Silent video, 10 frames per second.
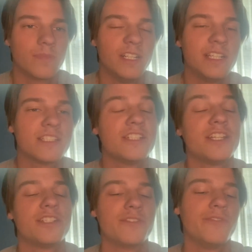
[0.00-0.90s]
It doesn't
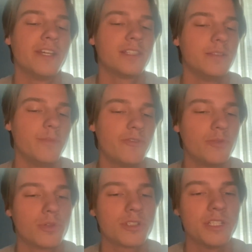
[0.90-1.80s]
change the fact that
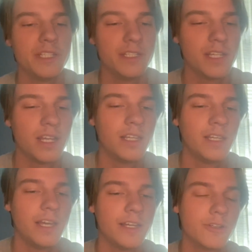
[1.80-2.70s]
before she
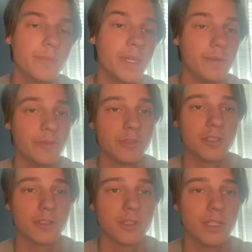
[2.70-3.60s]
had her baby with
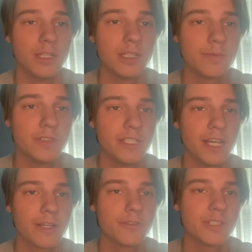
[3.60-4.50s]
her husband,
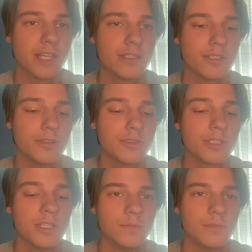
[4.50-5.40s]
Thiago
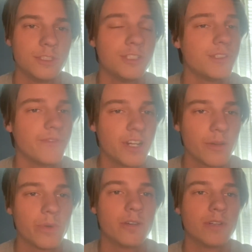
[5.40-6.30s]
Santos, she's a
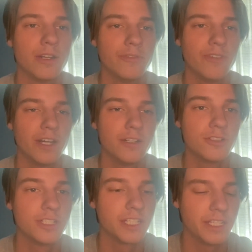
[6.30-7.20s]
very well-rounded fighter.
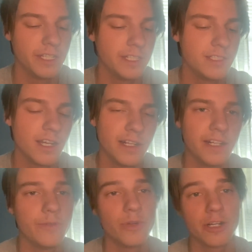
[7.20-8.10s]
She can get it done
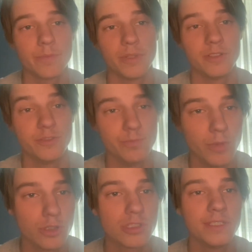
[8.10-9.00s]
anywhere, but
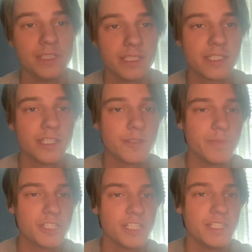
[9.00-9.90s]
mostly a decision
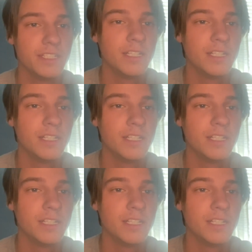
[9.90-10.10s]
machine.